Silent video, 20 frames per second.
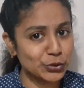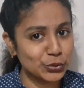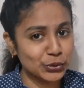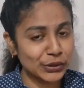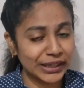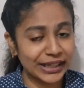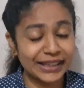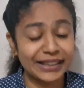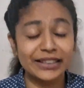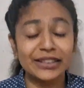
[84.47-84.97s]
to
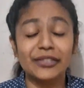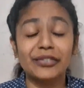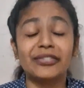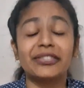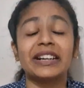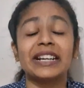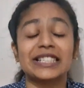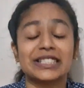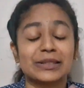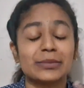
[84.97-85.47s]
read in the
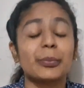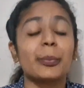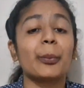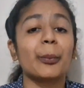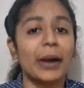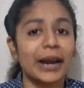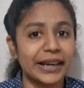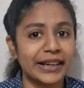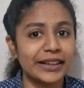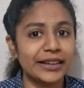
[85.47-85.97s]
fresh
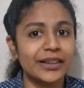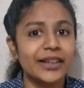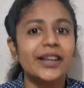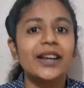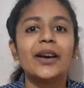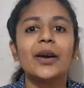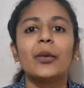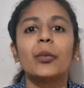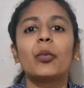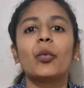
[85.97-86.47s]
mind
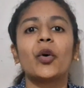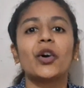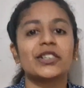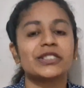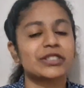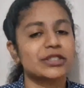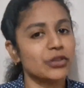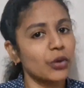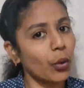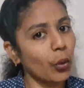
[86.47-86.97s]

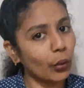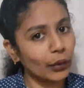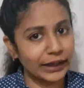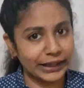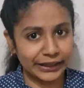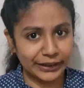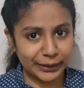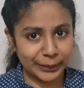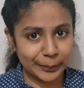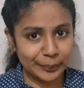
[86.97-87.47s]
was
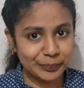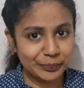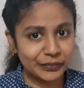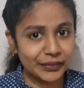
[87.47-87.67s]
audit.